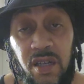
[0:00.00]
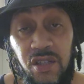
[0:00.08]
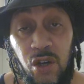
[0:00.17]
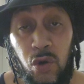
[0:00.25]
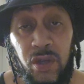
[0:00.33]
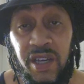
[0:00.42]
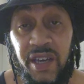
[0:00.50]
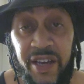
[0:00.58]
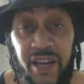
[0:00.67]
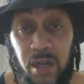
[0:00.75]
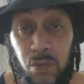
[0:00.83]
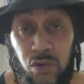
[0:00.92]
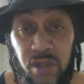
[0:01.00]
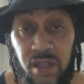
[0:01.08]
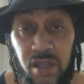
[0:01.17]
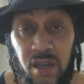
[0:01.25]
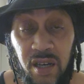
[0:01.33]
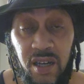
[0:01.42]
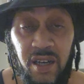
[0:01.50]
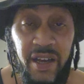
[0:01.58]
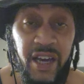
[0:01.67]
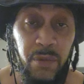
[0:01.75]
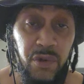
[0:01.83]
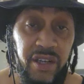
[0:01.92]
Because only an animal
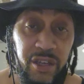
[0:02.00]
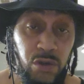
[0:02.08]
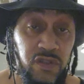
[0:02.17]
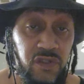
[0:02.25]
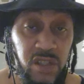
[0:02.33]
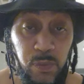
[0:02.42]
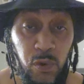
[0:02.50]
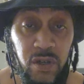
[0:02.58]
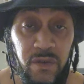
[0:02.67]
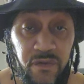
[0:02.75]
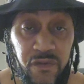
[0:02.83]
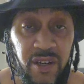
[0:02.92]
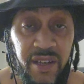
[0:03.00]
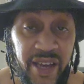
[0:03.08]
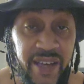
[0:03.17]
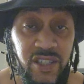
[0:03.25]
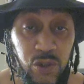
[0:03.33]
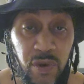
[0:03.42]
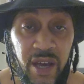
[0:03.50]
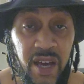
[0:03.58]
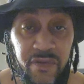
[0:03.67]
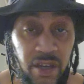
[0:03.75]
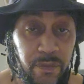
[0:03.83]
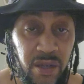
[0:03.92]
that kills for sport and fun has to
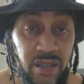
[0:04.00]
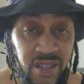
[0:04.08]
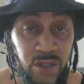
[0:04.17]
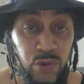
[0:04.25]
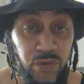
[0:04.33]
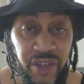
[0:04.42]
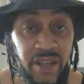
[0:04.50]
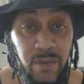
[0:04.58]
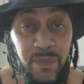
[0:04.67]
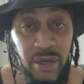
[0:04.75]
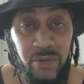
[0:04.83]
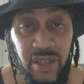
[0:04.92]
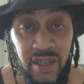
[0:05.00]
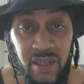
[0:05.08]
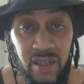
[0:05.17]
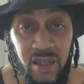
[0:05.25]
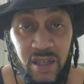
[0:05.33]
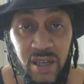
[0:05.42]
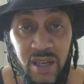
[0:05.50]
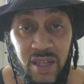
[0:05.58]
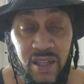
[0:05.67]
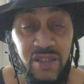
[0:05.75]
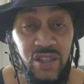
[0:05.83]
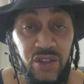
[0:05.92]
have the ability to think about that.
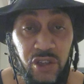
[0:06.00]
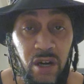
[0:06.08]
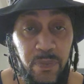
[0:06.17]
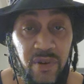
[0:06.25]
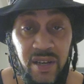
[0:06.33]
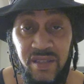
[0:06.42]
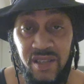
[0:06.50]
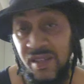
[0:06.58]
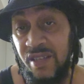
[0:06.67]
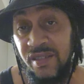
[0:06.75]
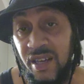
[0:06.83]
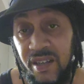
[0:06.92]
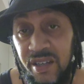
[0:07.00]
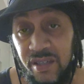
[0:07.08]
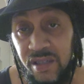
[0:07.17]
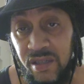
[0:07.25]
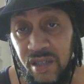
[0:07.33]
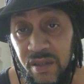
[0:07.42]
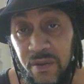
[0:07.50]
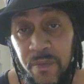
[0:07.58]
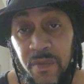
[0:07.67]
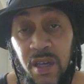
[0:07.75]
That's a thought process. That's not an instinct.